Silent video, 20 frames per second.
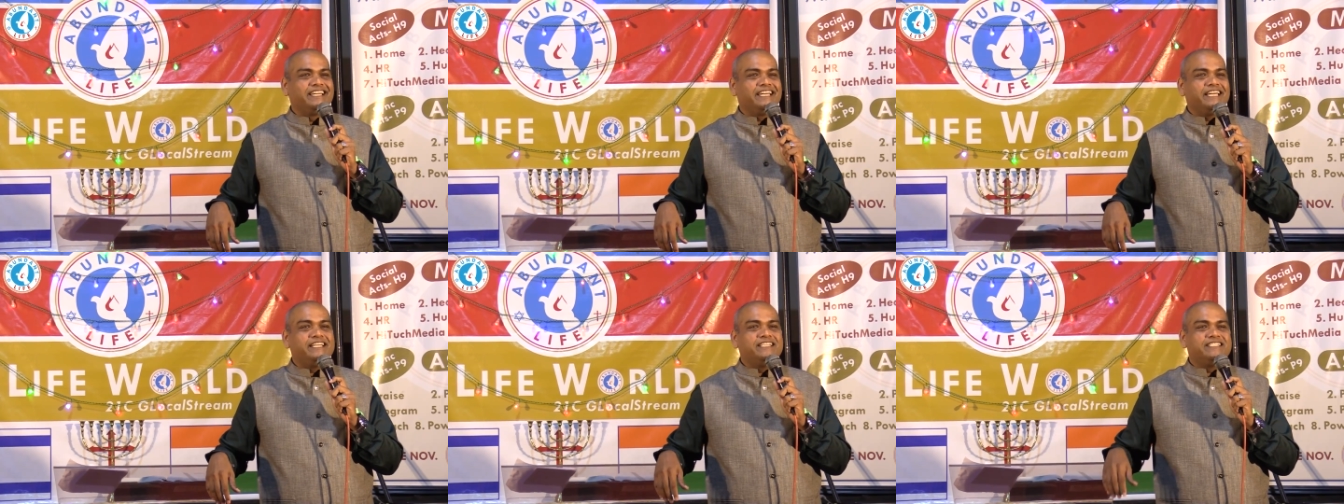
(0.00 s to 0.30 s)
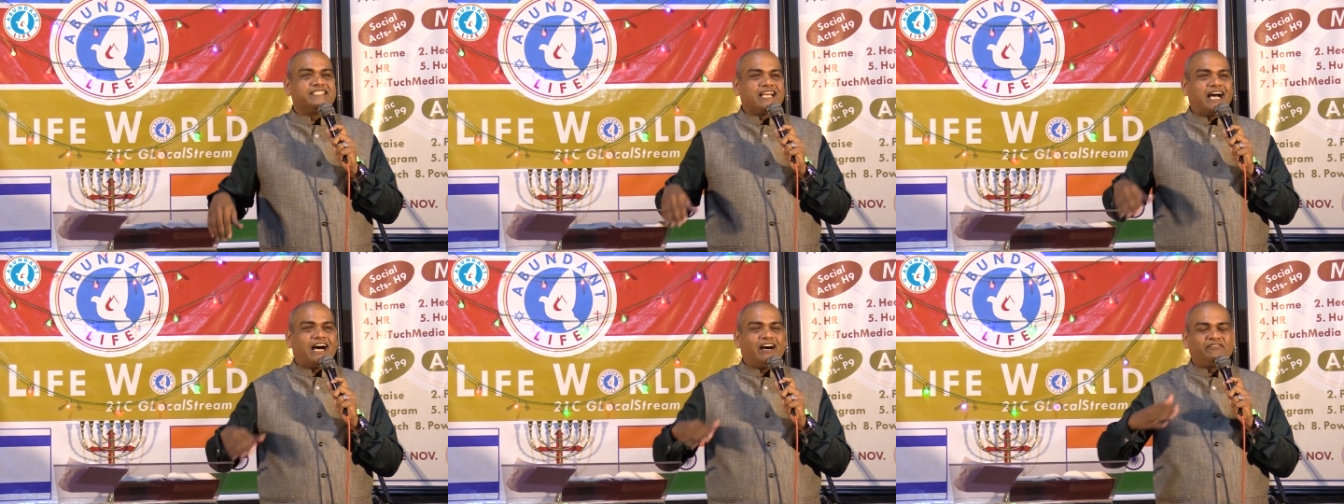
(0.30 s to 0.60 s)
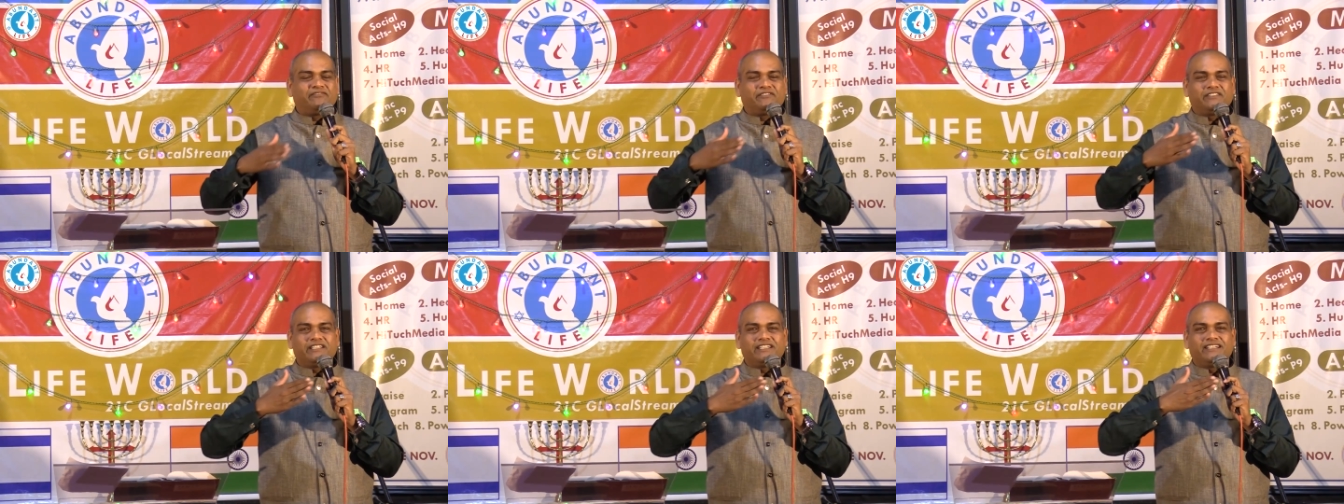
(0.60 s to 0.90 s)
is
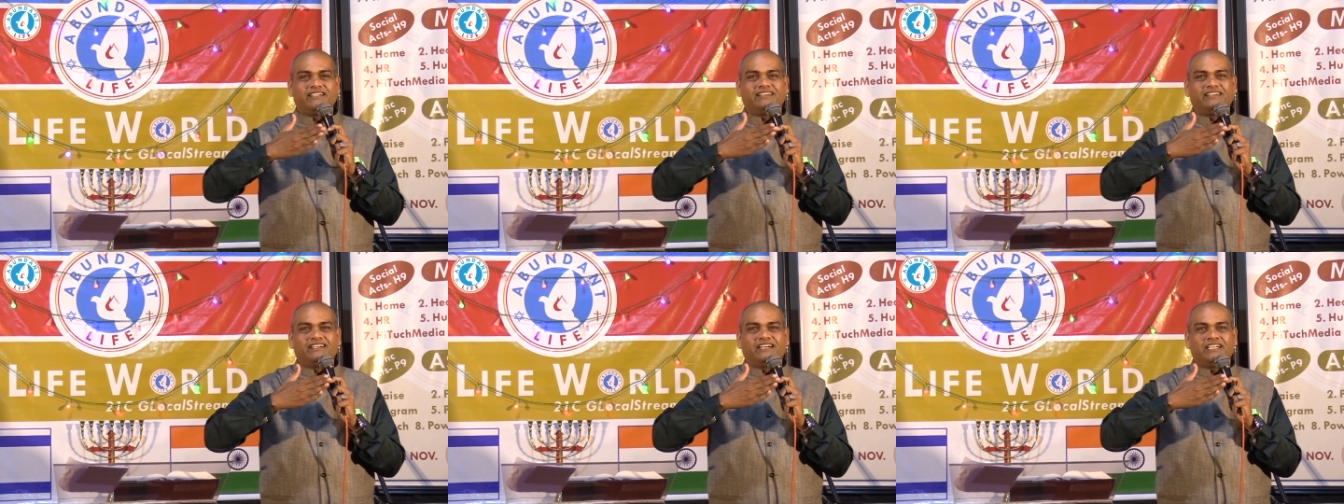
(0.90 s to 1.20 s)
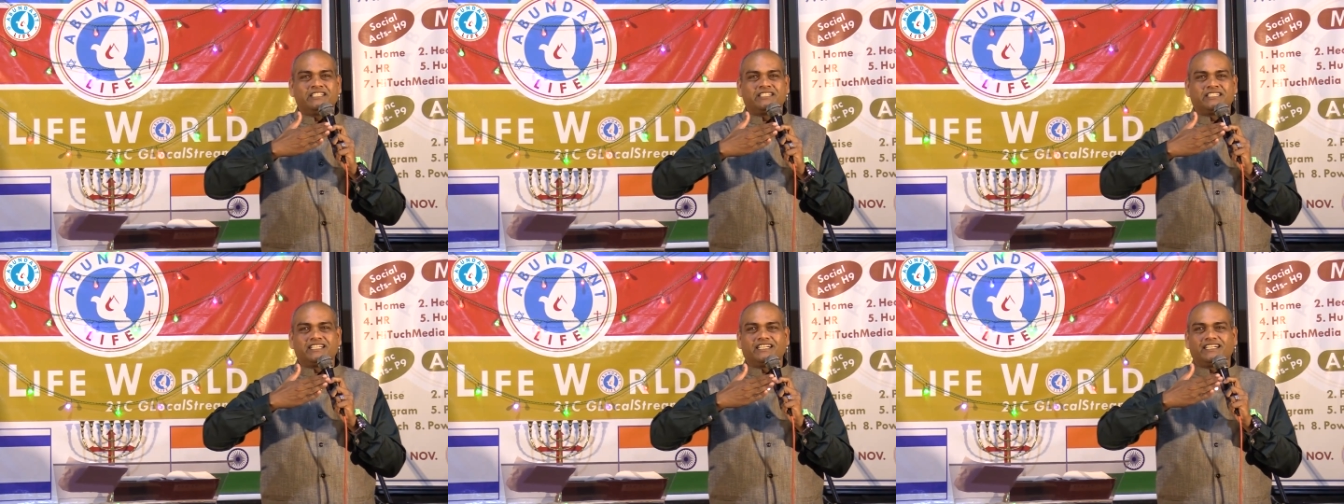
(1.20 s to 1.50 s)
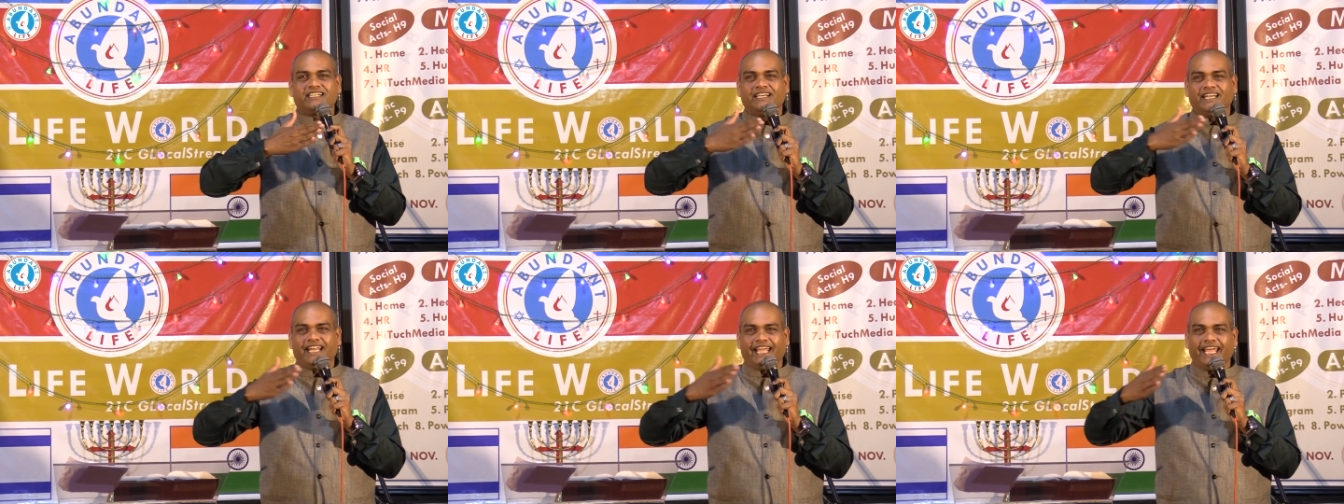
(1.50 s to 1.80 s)
after a
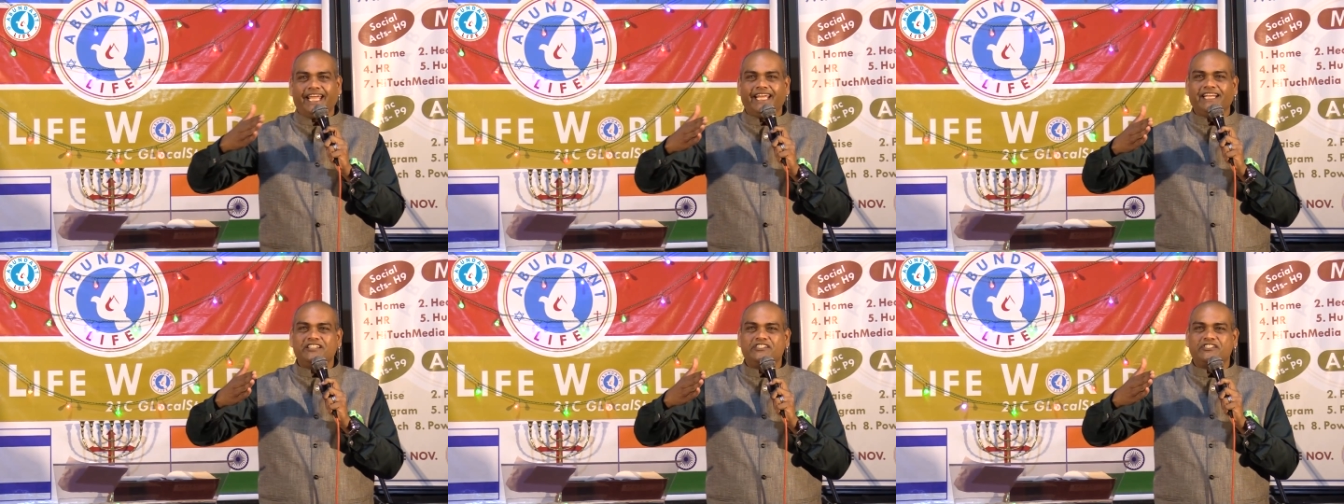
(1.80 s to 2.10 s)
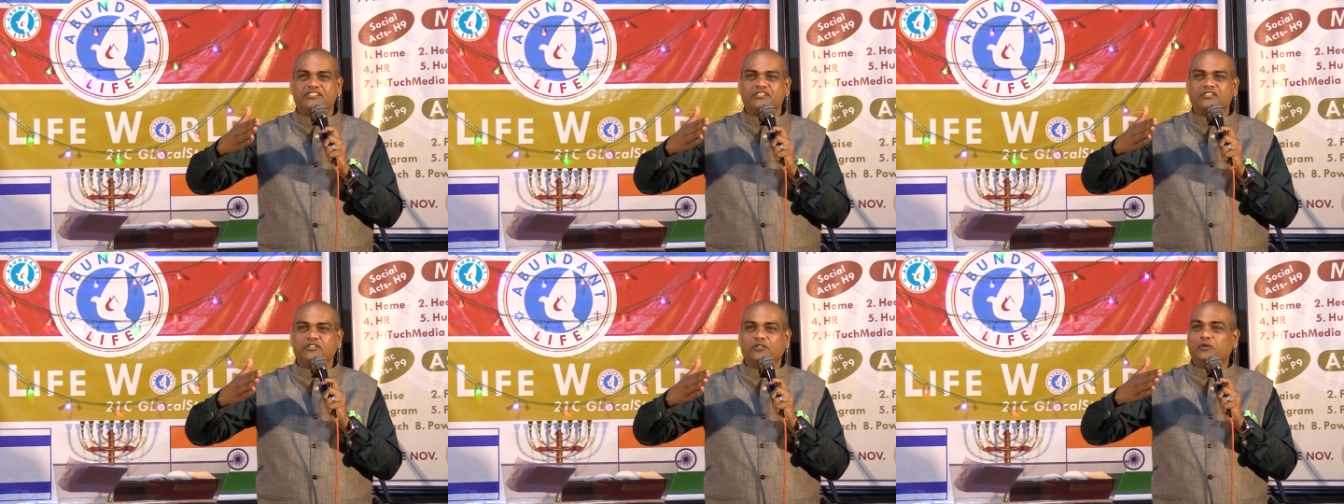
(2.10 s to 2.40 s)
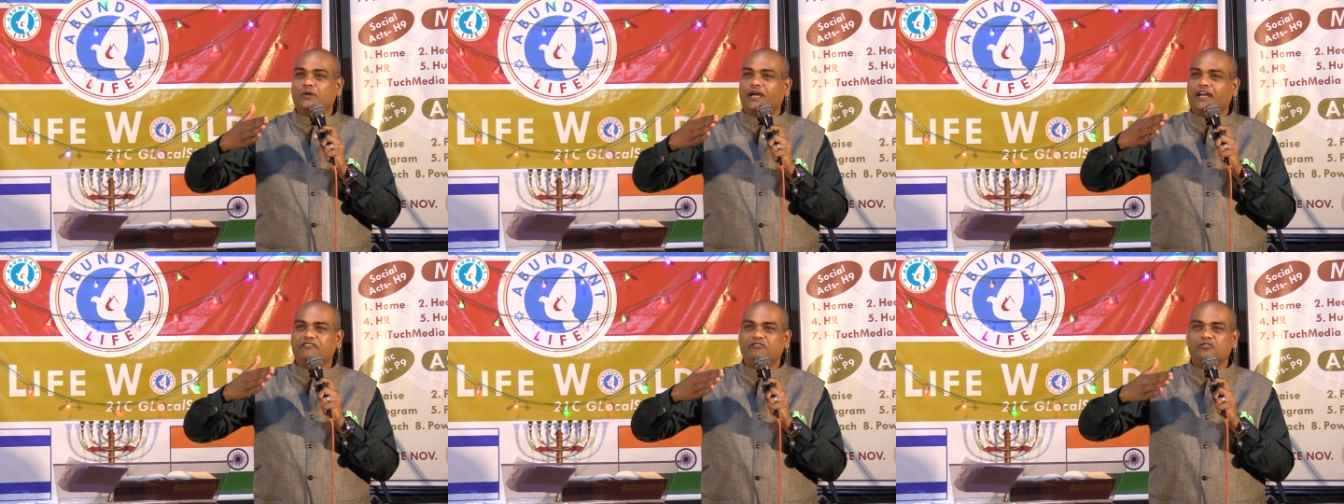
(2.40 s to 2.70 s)
certain age,
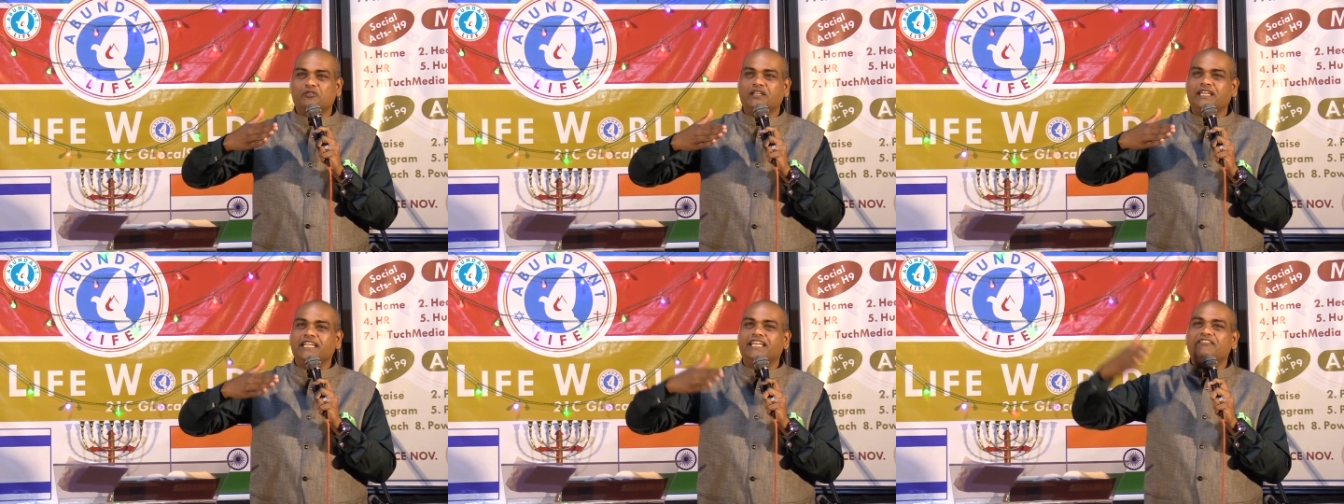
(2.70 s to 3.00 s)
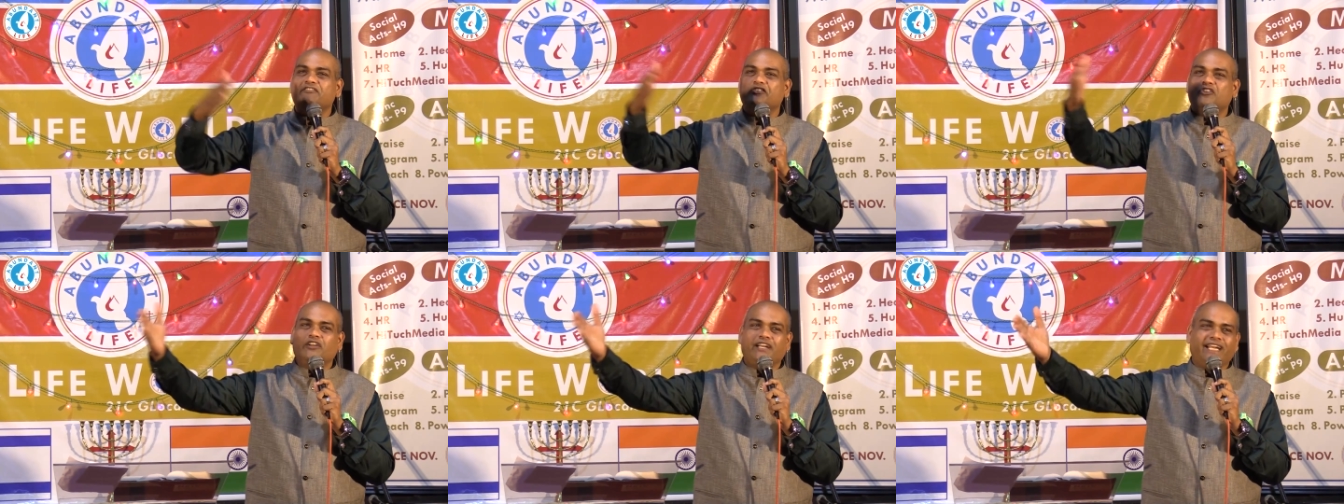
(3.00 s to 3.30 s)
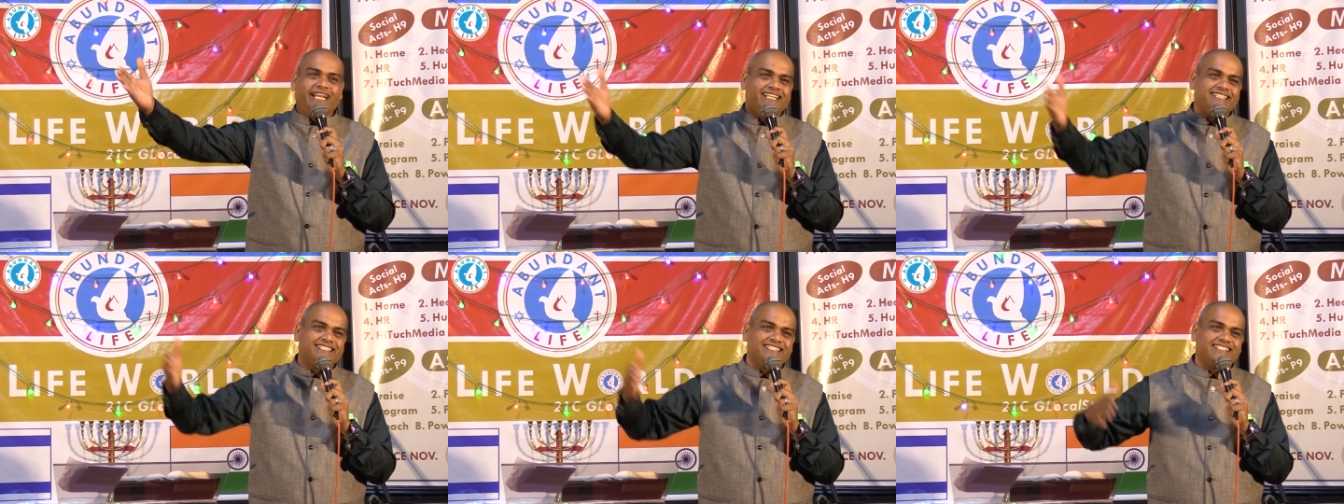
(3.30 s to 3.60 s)
you have to leave your
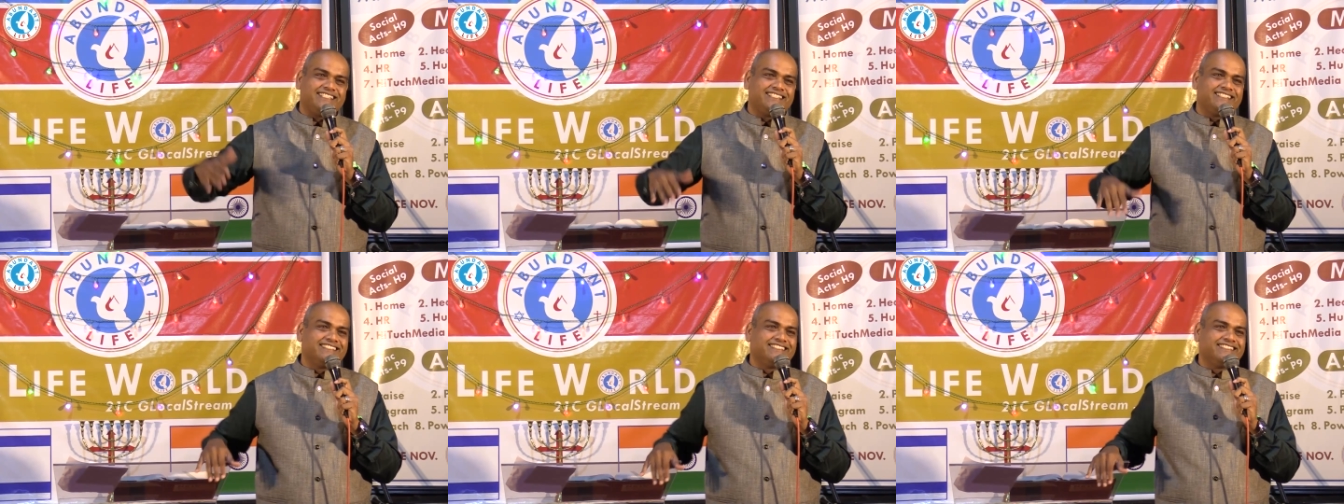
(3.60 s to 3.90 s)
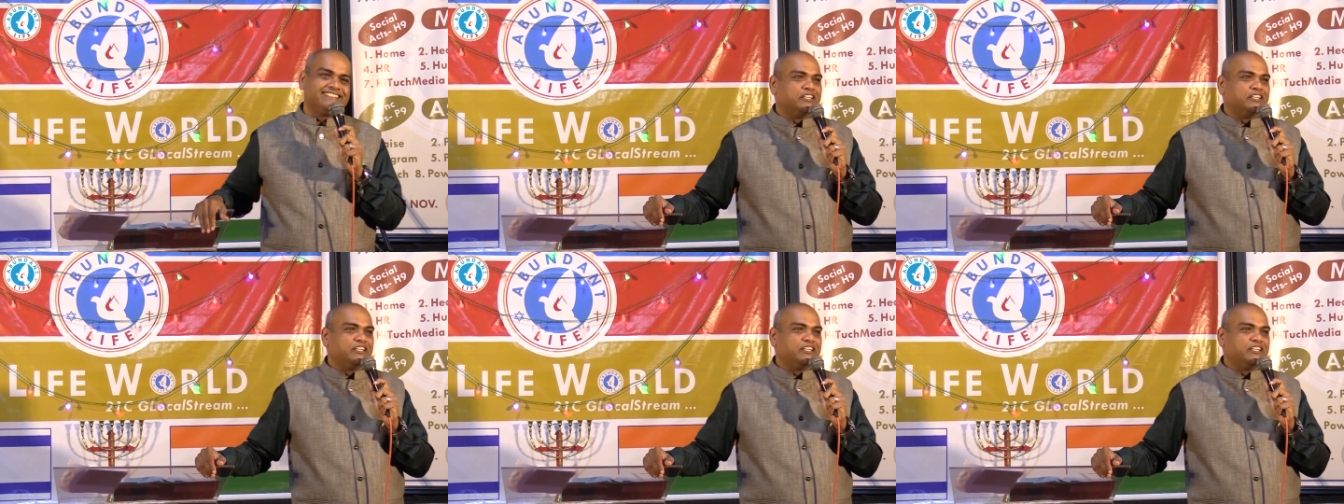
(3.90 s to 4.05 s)
nest.